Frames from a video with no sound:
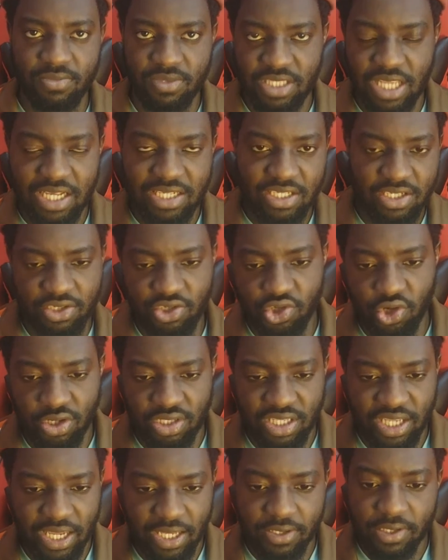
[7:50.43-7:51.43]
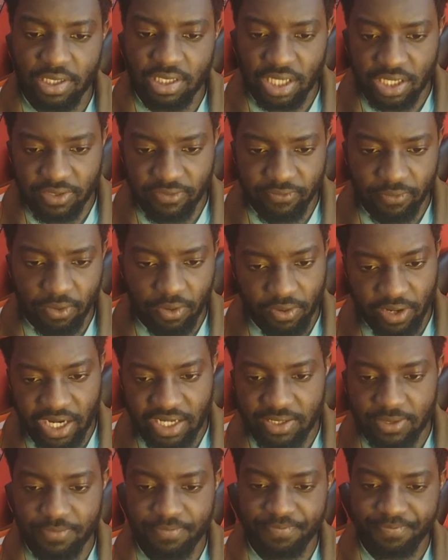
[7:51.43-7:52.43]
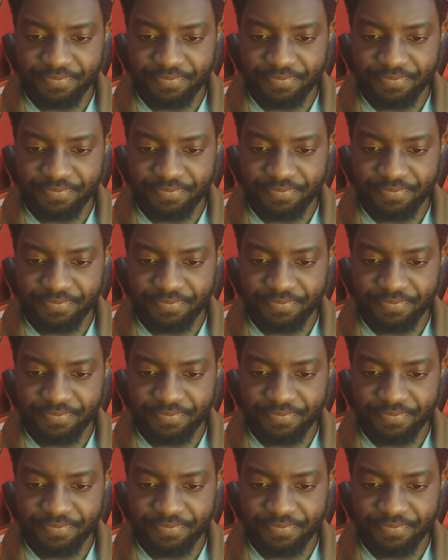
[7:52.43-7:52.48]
That's in John 10:34, right?